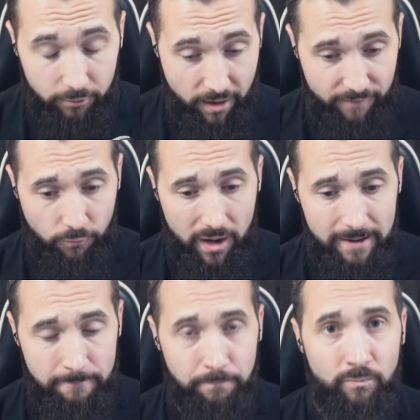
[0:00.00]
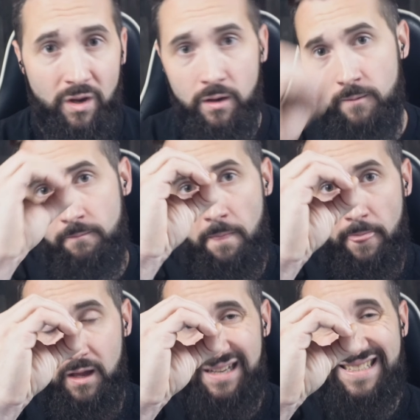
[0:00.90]
you ready for it?
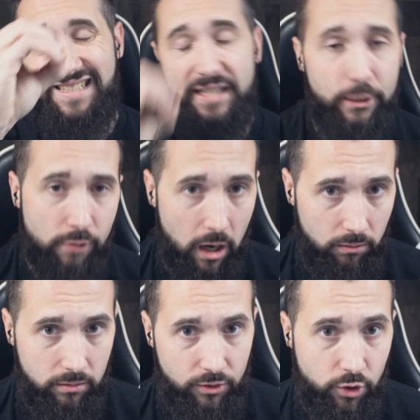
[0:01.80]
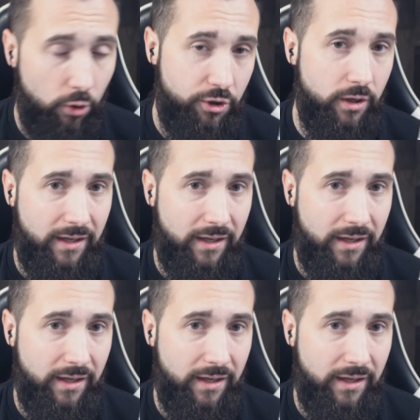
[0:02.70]
Zero soldier